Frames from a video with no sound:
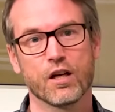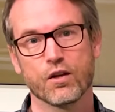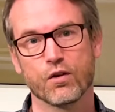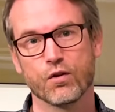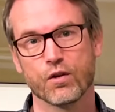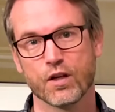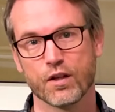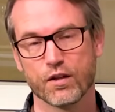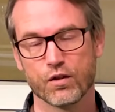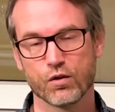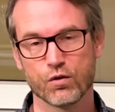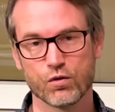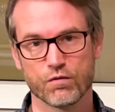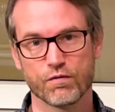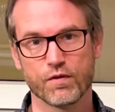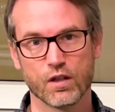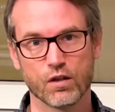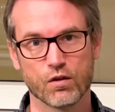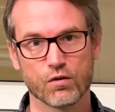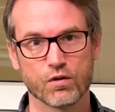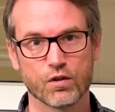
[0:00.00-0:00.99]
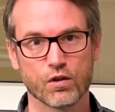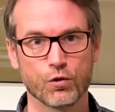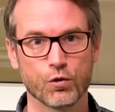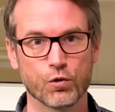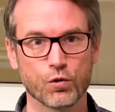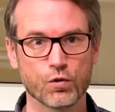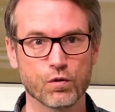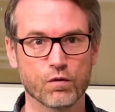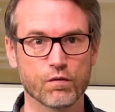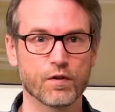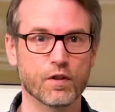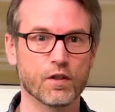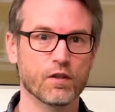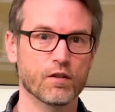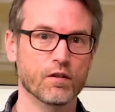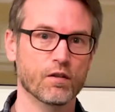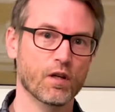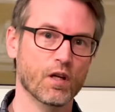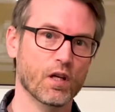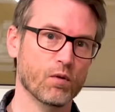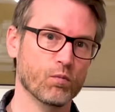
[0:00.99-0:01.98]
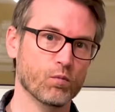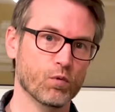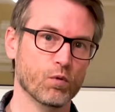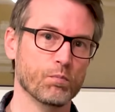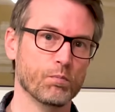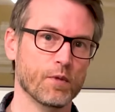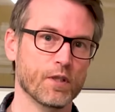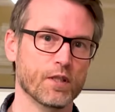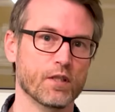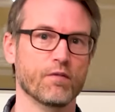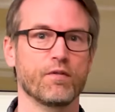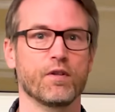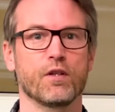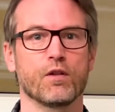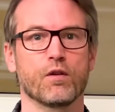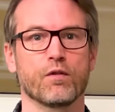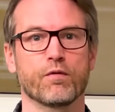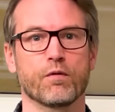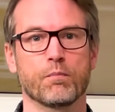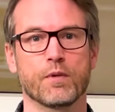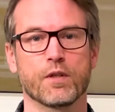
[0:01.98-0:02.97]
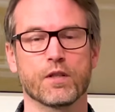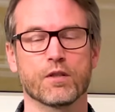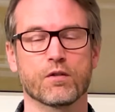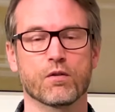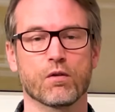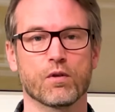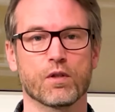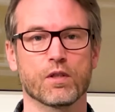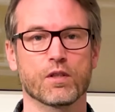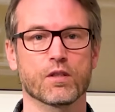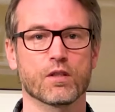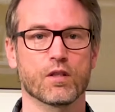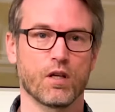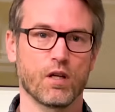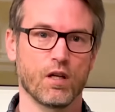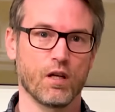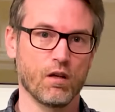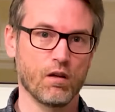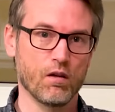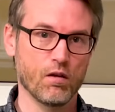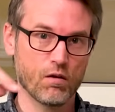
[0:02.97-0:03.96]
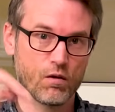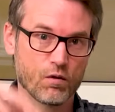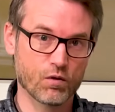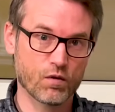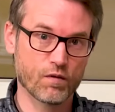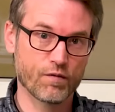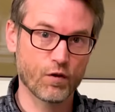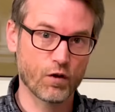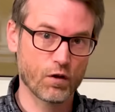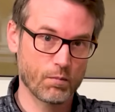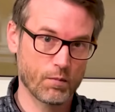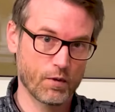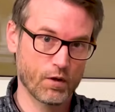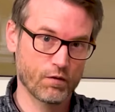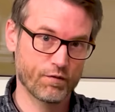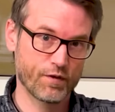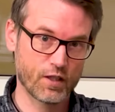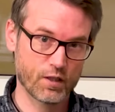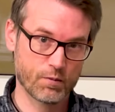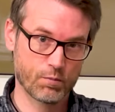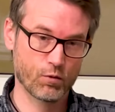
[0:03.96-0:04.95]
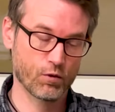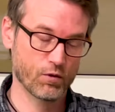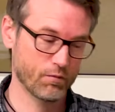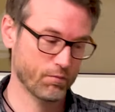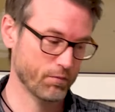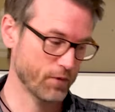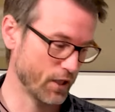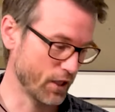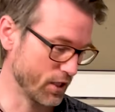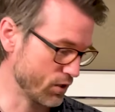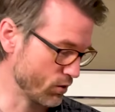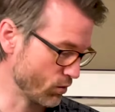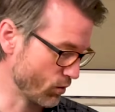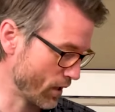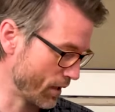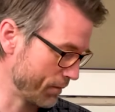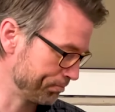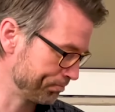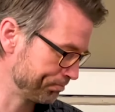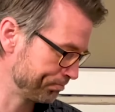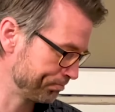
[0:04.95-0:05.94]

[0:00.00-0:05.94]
You get the newest videos in the YouTube feed and won't miss a video from Beerstories. Also follow me on Facebook and Instagram.